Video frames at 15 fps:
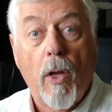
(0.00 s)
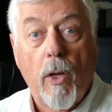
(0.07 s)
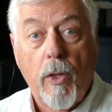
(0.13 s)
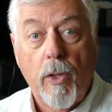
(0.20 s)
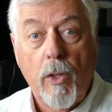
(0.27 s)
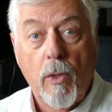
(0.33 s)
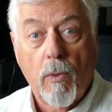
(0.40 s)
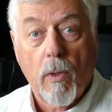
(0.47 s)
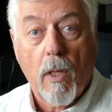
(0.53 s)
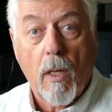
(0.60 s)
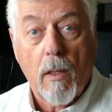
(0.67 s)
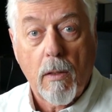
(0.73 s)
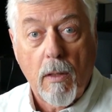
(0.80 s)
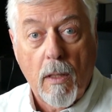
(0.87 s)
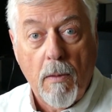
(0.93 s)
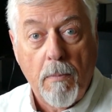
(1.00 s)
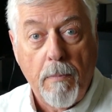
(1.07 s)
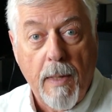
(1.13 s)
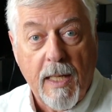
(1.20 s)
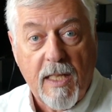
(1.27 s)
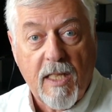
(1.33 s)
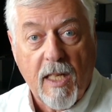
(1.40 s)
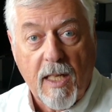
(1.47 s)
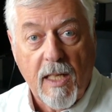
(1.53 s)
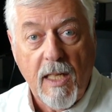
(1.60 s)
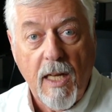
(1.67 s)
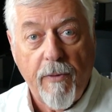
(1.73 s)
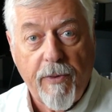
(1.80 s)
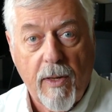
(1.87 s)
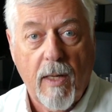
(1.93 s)
You will make
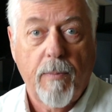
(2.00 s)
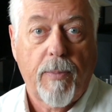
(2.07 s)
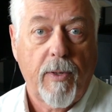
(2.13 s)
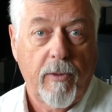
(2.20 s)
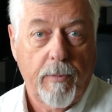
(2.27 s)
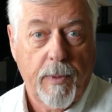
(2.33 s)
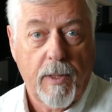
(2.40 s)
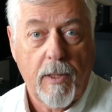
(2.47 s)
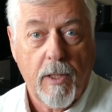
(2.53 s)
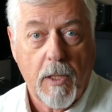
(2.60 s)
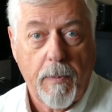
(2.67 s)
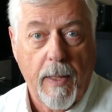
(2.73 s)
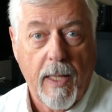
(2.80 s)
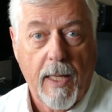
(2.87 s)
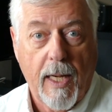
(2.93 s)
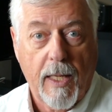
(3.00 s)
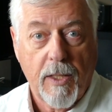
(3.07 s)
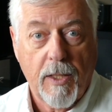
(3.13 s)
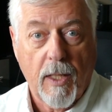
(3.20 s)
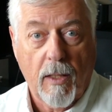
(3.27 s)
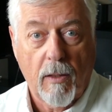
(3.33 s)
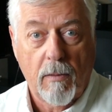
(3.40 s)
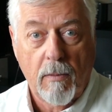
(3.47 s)
significant improvement to your spey casting